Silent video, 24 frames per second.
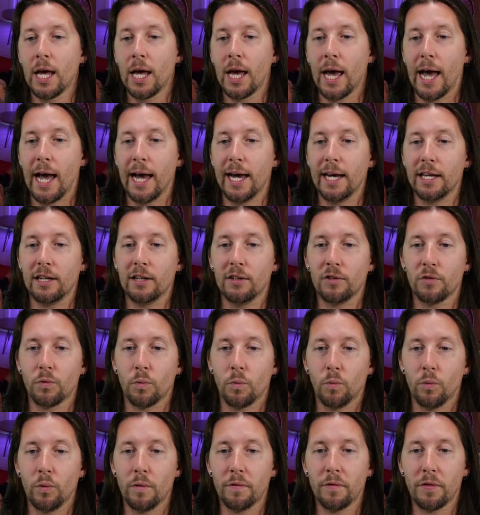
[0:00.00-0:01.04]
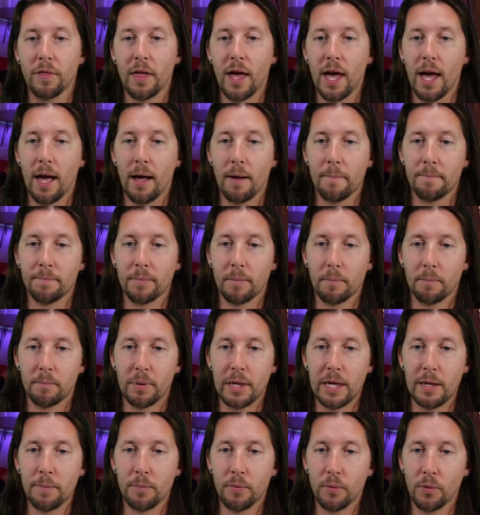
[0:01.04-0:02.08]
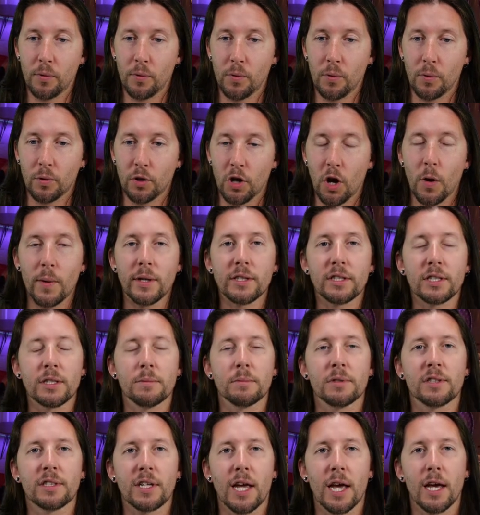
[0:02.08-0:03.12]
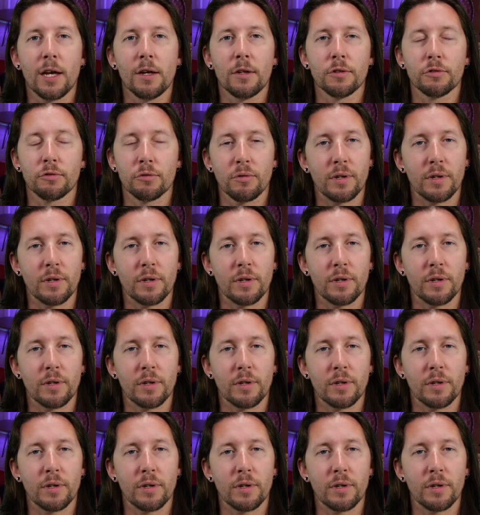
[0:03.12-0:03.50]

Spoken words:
And with that, people go into themselves,